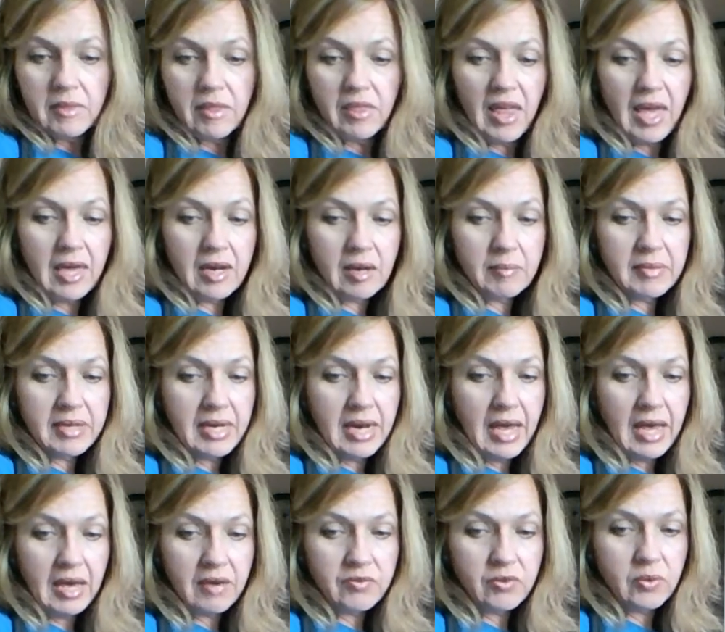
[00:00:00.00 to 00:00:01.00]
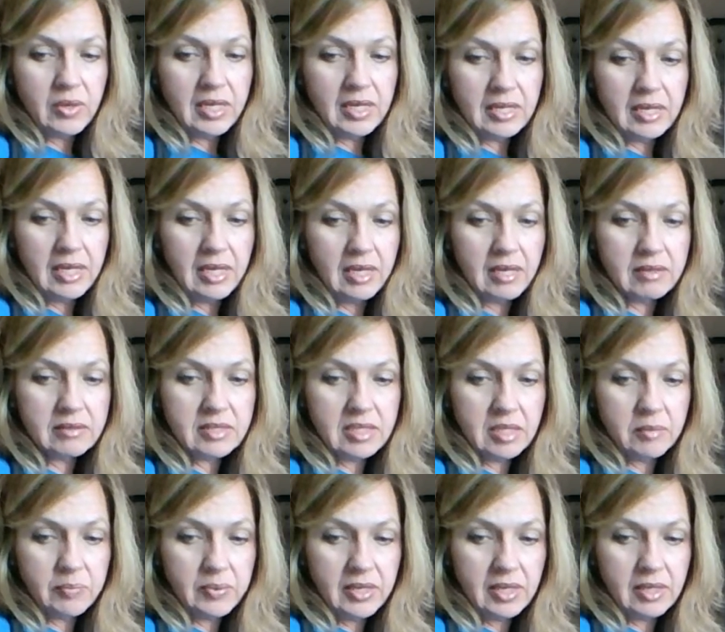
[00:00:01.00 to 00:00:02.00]
Then I'm going to have you inhale
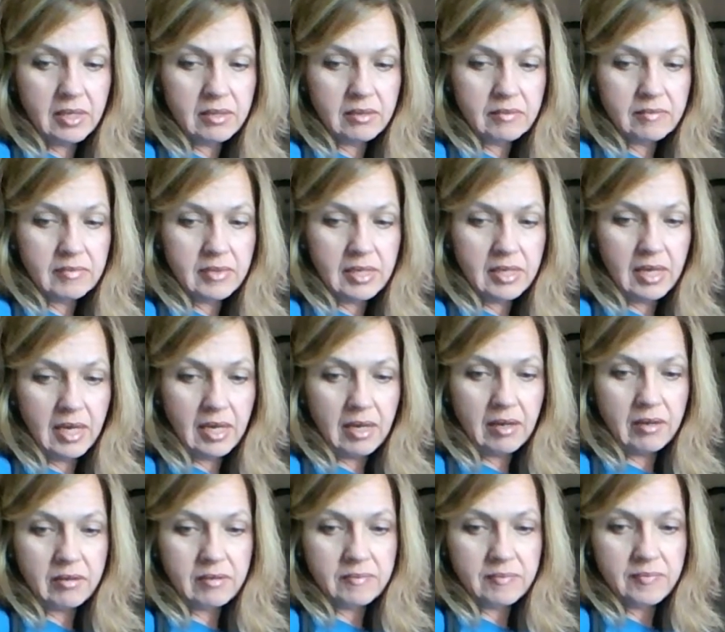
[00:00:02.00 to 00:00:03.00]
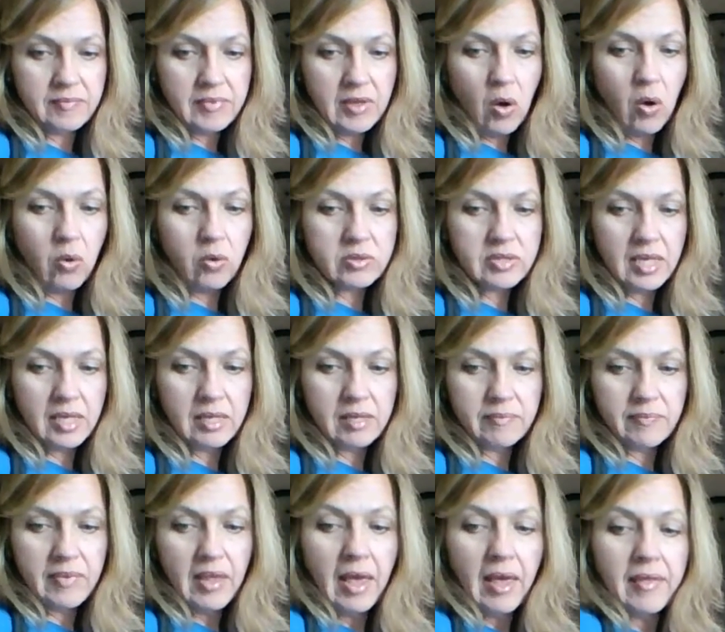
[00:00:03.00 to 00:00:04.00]
deeply. Inhale, hold it.
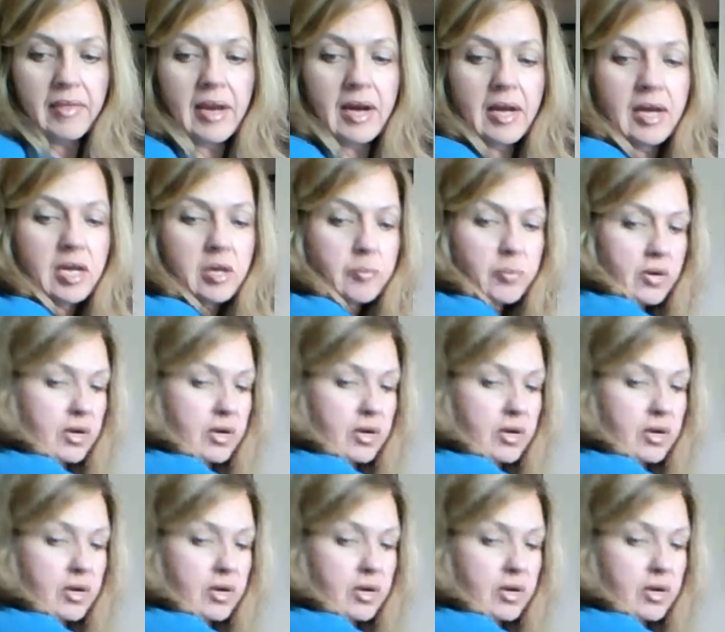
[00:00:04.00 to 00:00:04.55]
Then I'm going to